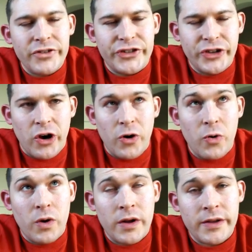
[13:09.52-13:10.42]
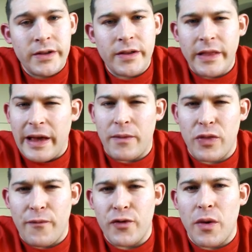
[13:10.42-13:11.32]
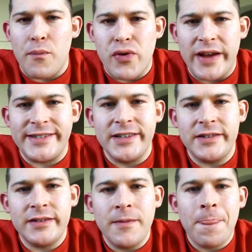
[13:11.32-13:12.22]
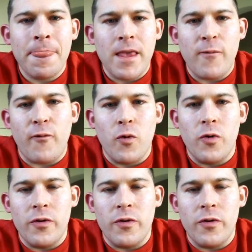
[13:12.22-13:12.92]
the presses, for, let's take a